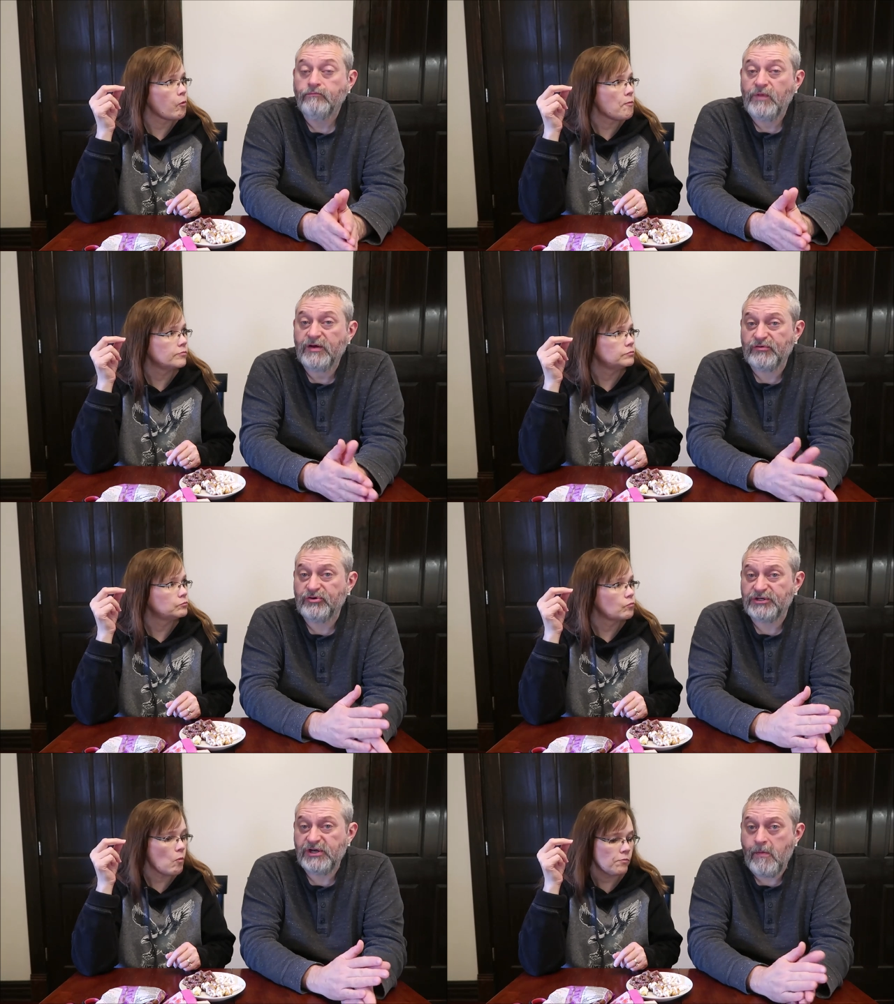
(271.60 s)
Speaker 1: It's actually
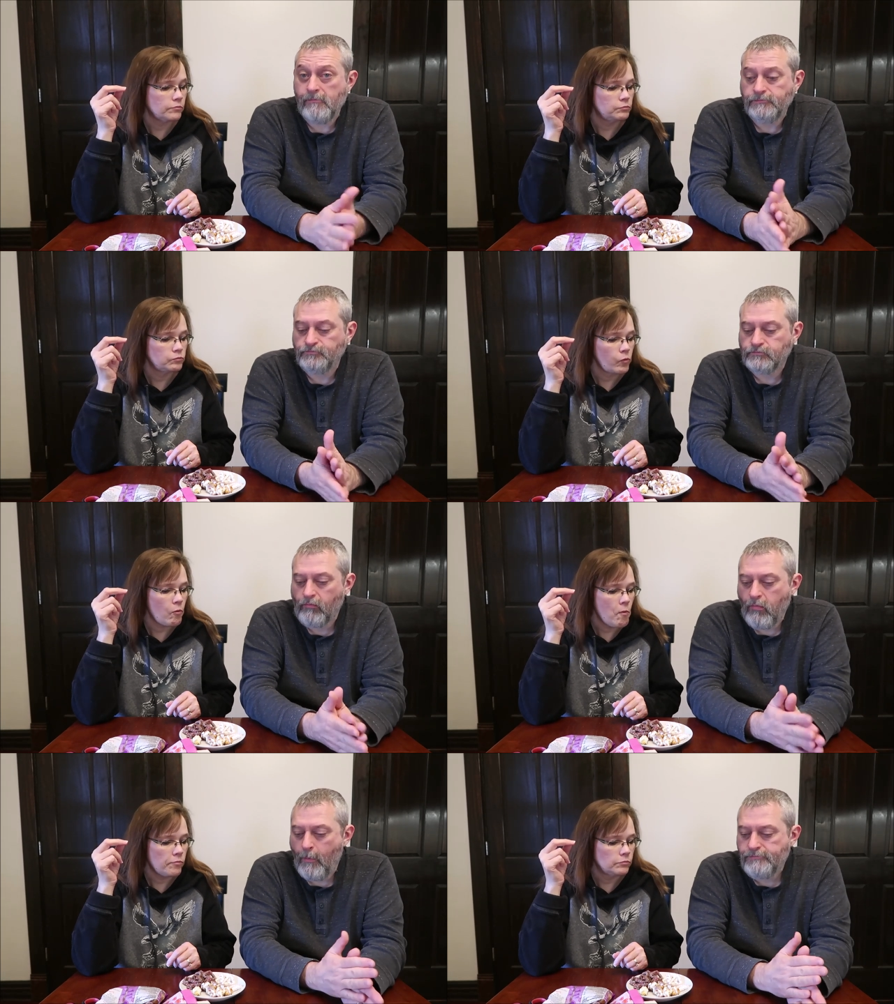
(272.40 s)
really good.
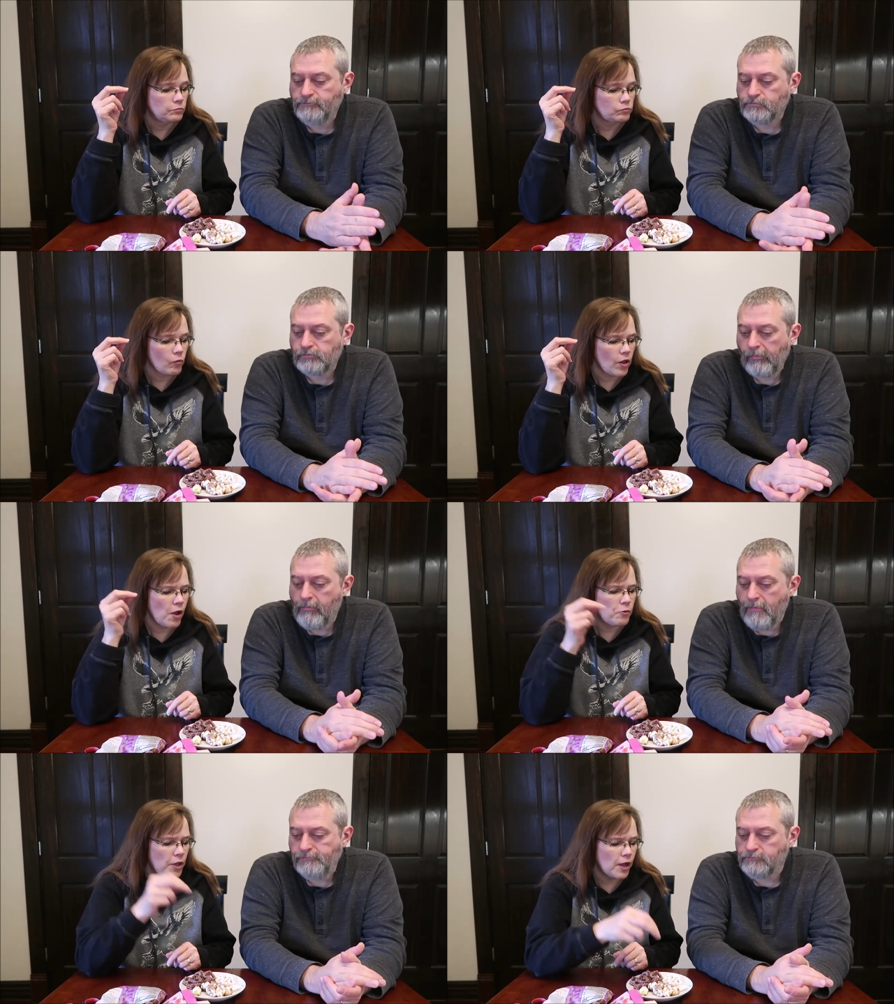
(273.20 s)

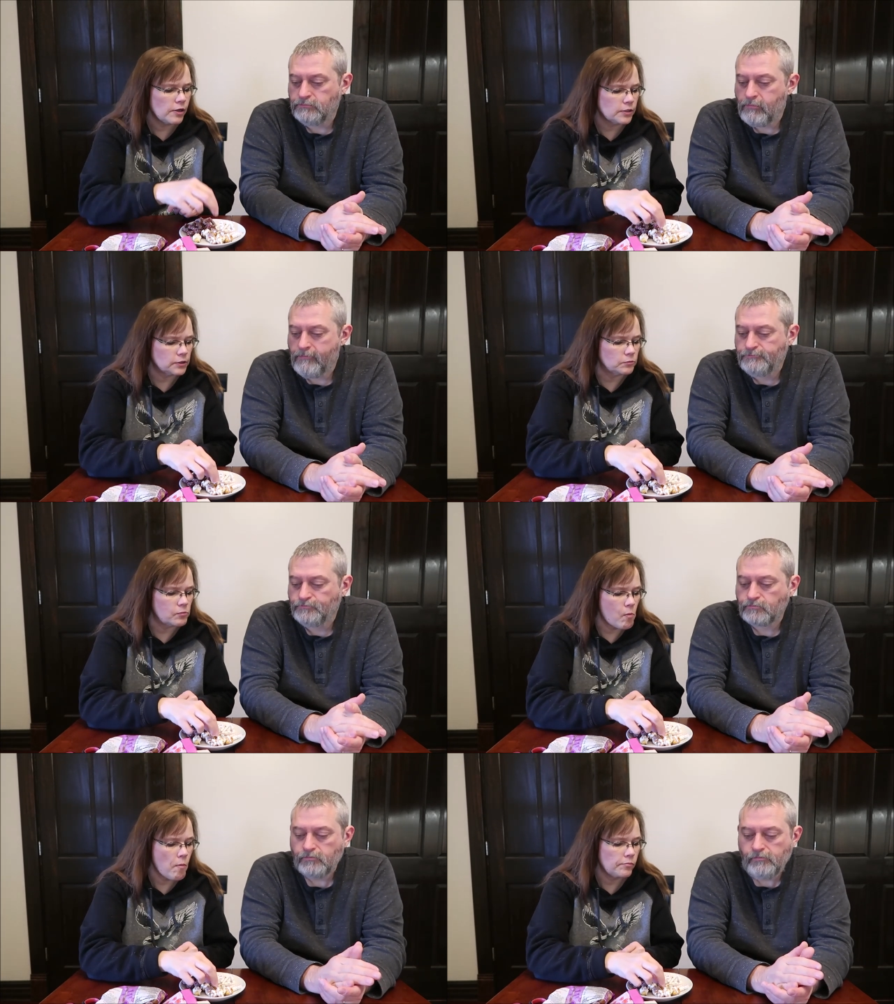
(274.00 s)
Speaker 2: Oh, yeah.
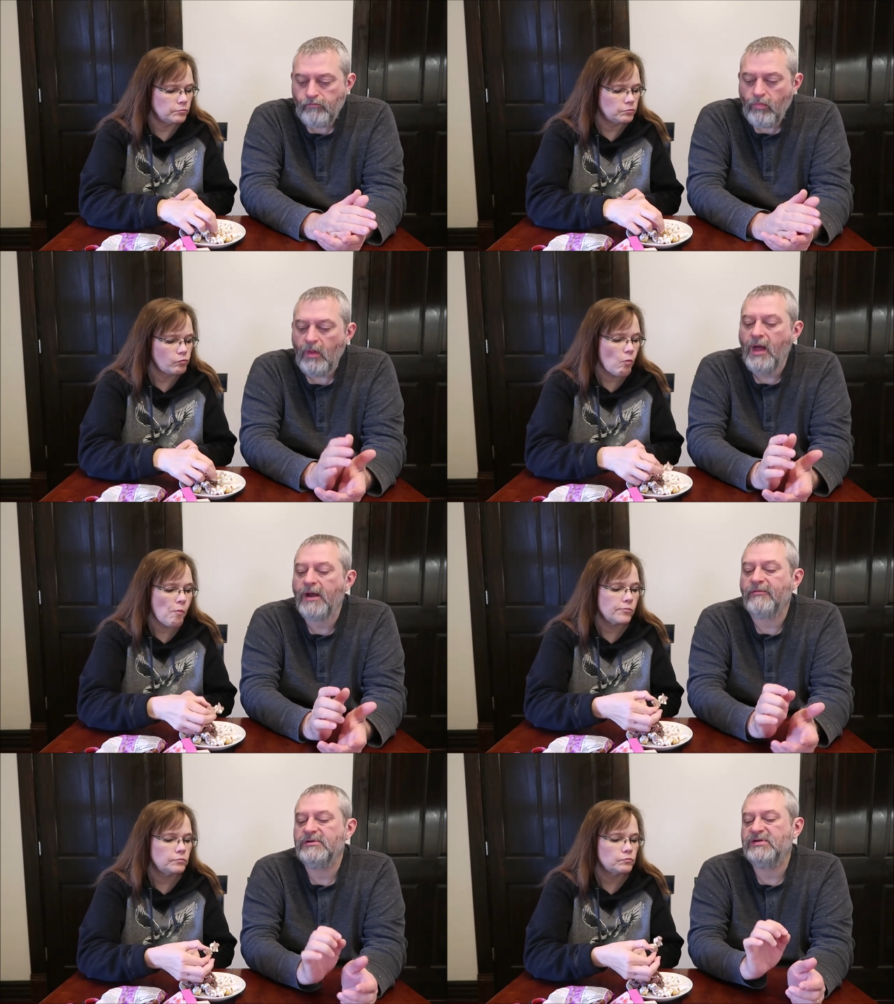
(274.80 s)
Speaker 1: I
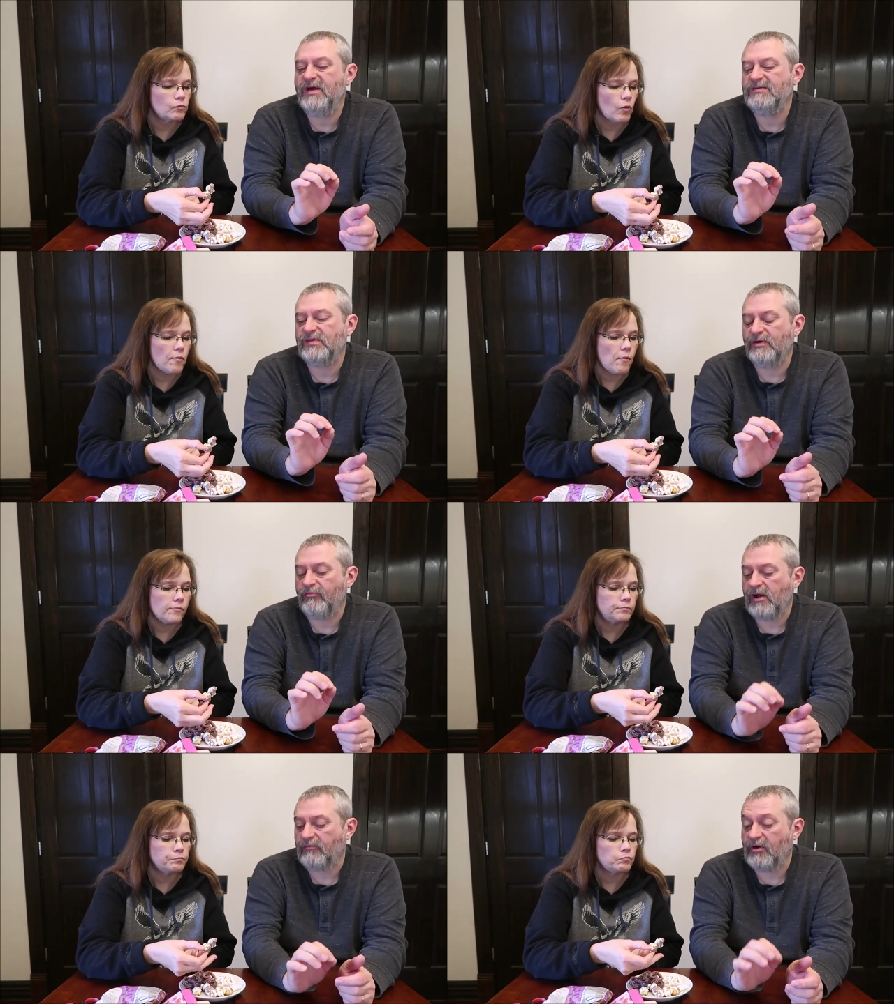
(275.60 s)
don't really taste the
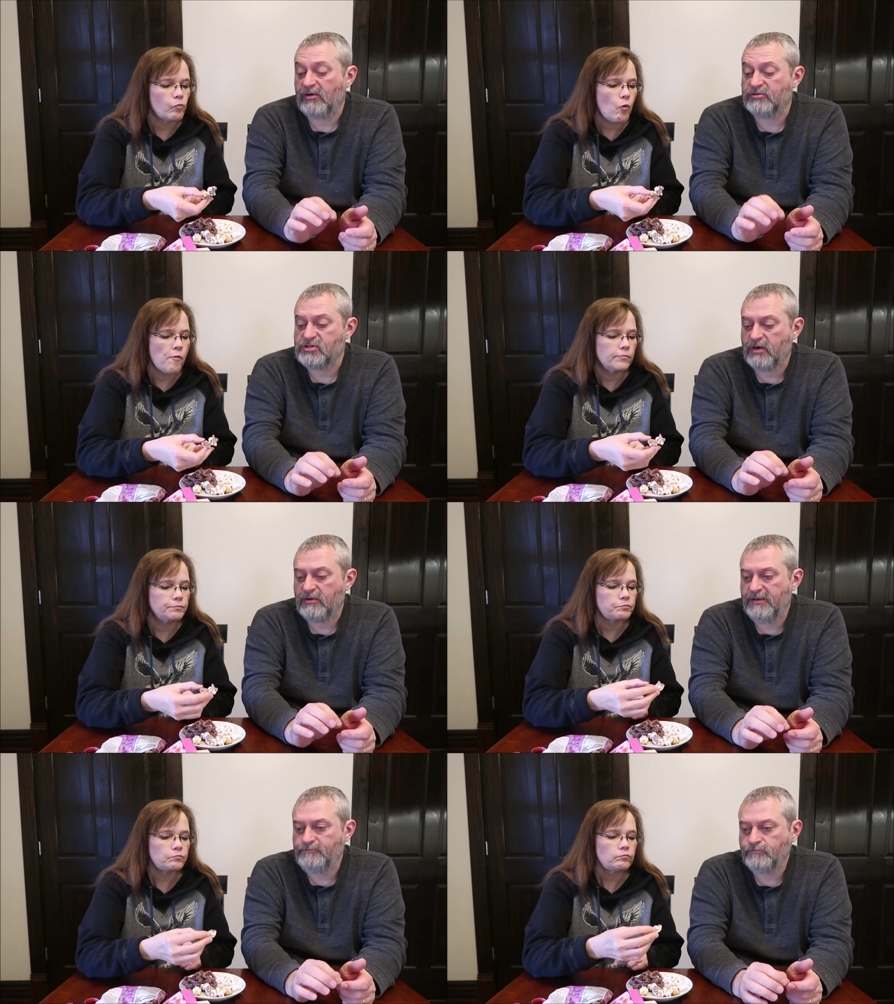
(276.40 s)
regular
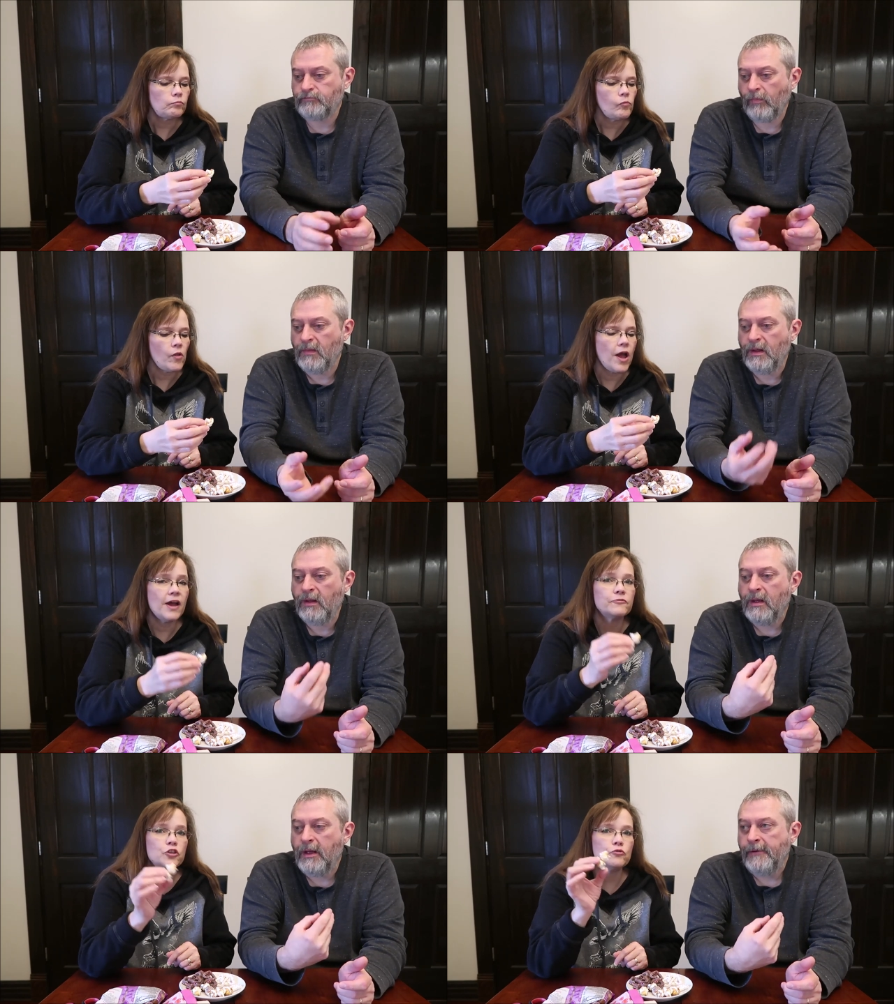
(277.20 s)
chocolate.
Speaker 2: I
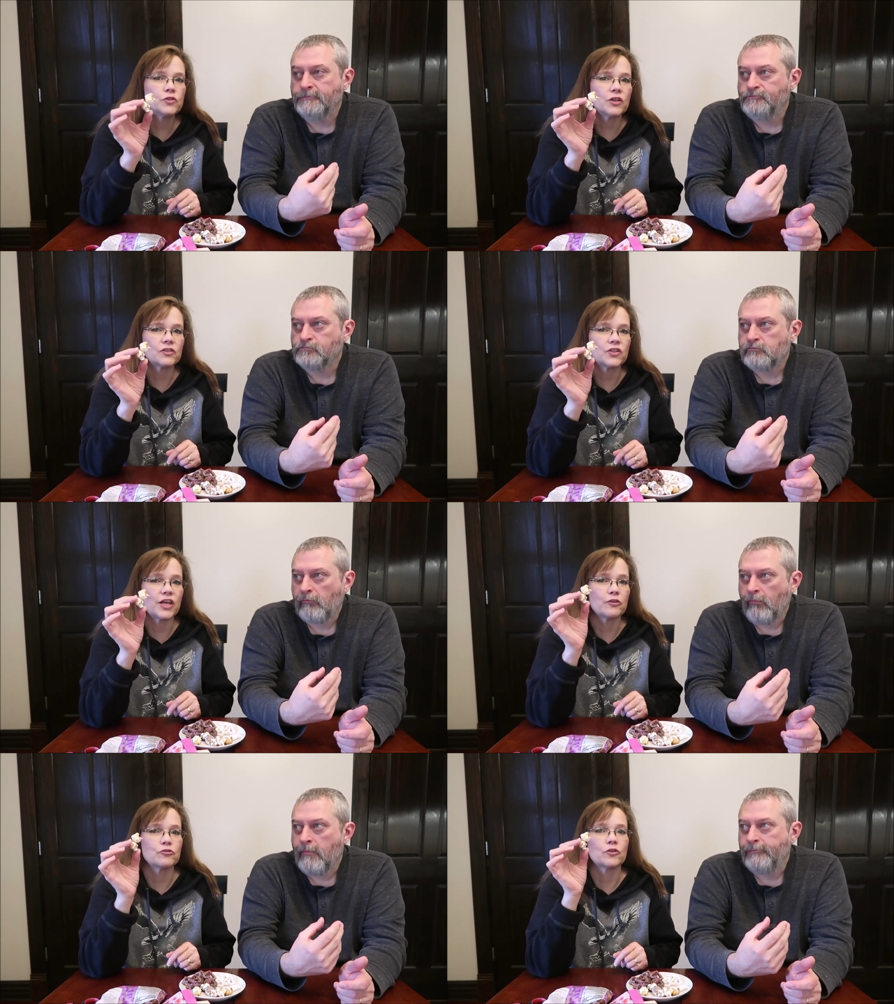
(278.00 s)
have two stuck
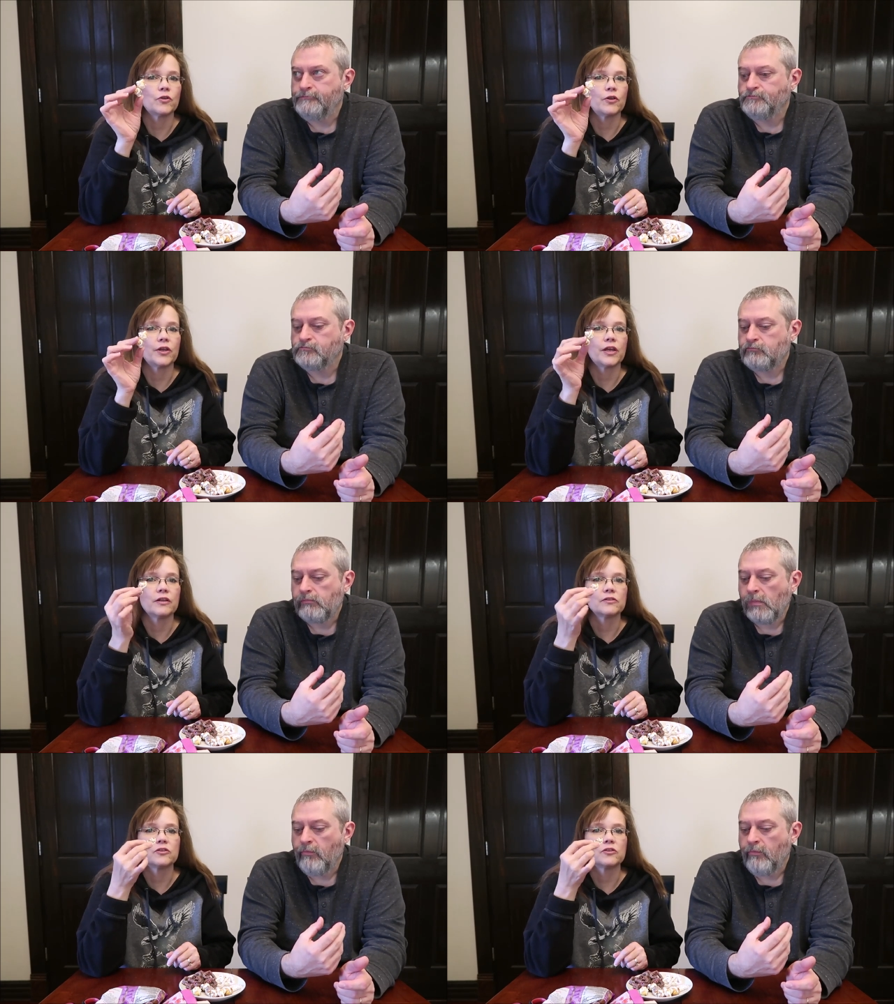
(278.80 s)
together, so it only counts